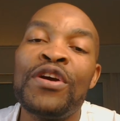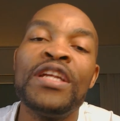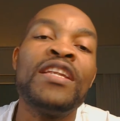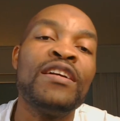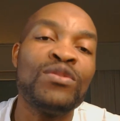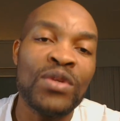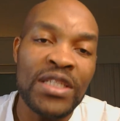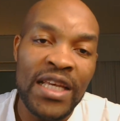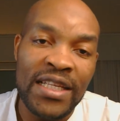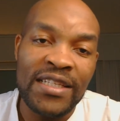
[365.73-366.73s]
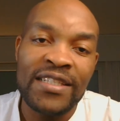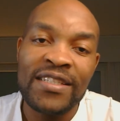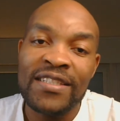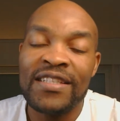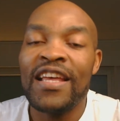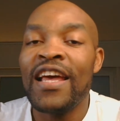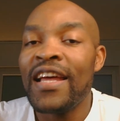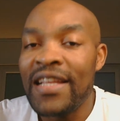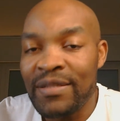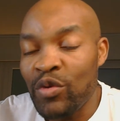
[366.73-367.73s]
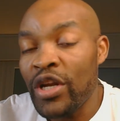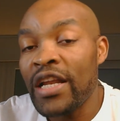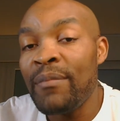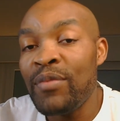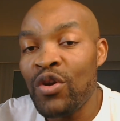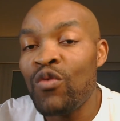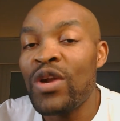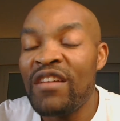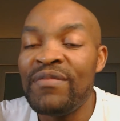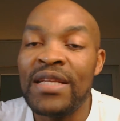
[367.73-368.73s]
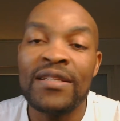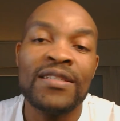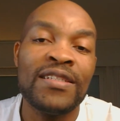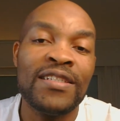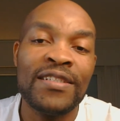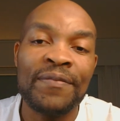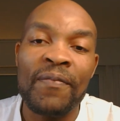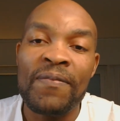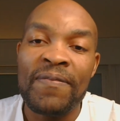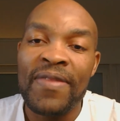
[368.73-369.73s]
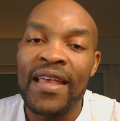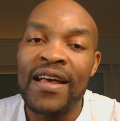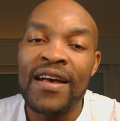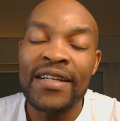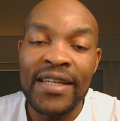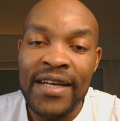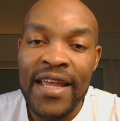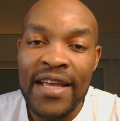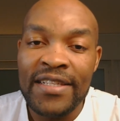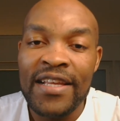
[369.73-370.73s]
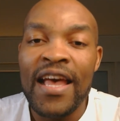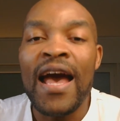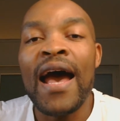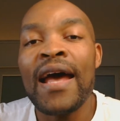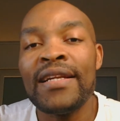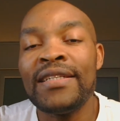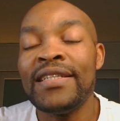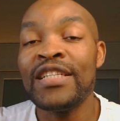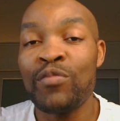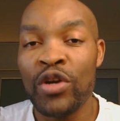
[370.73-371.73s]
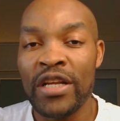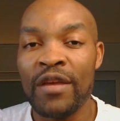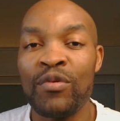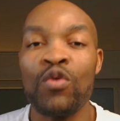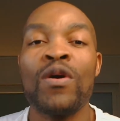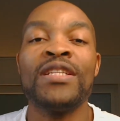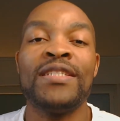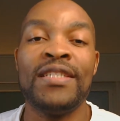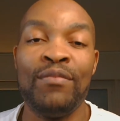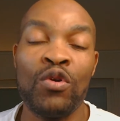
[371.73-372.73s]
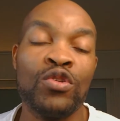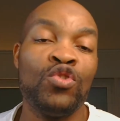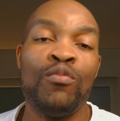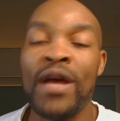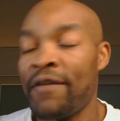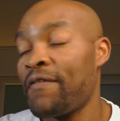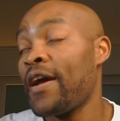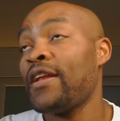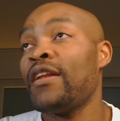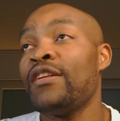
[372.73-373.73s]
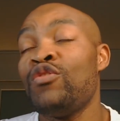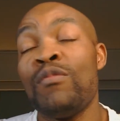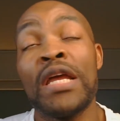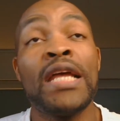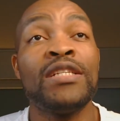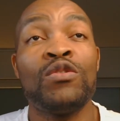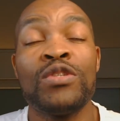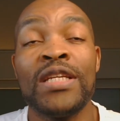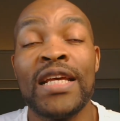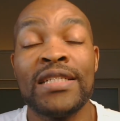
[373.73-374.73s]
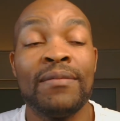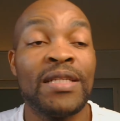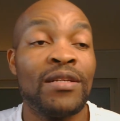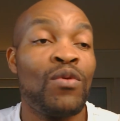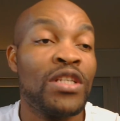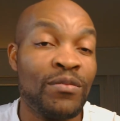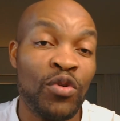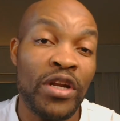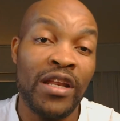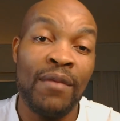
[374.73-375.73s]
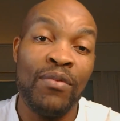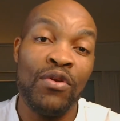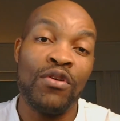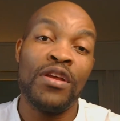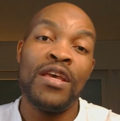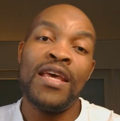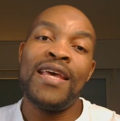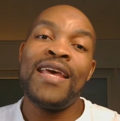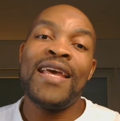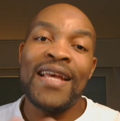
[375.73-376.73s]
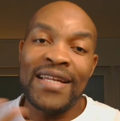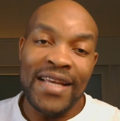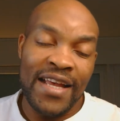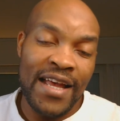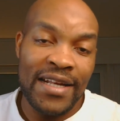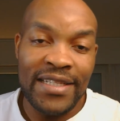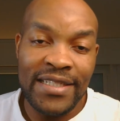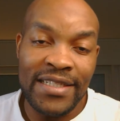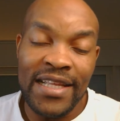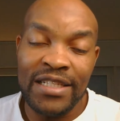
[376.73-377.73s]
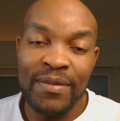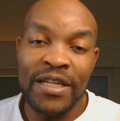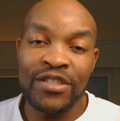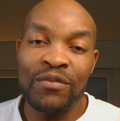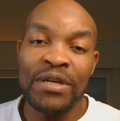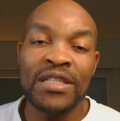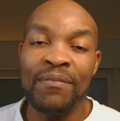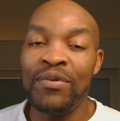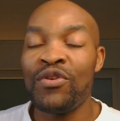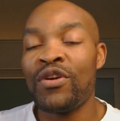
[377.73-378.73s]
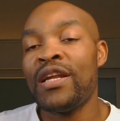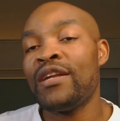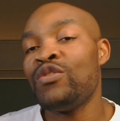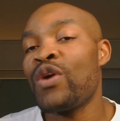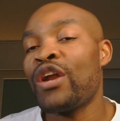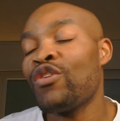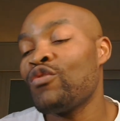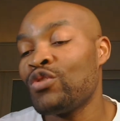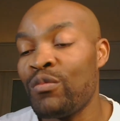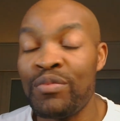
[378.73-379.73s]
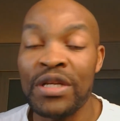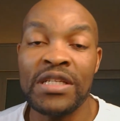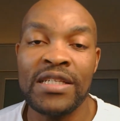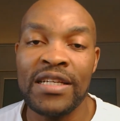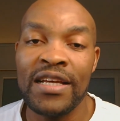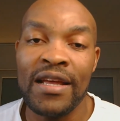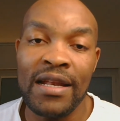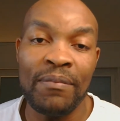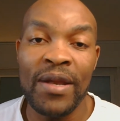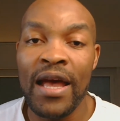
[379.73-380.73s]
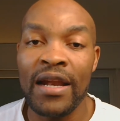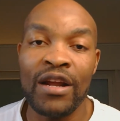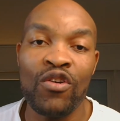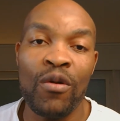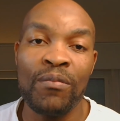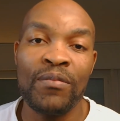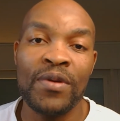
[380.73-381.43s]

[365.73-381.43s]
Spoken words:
he turned 28, his protected period would have been 3 years. And this protected period, what is it? Because you might get it also in the exam. They say, what is protected period? This is the explanation, but it's a period that you cannot also breach. The player and the club